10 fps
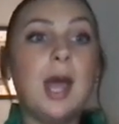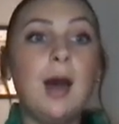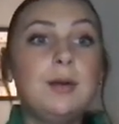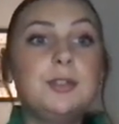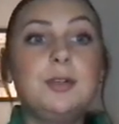
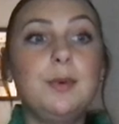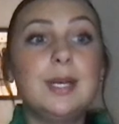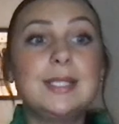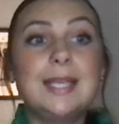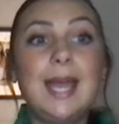out to
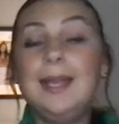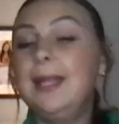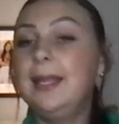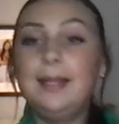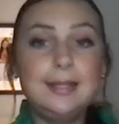us at
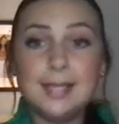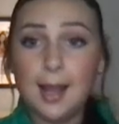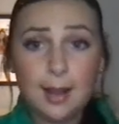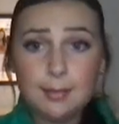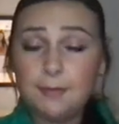any
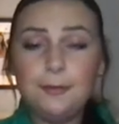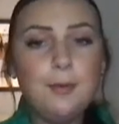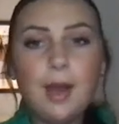time if you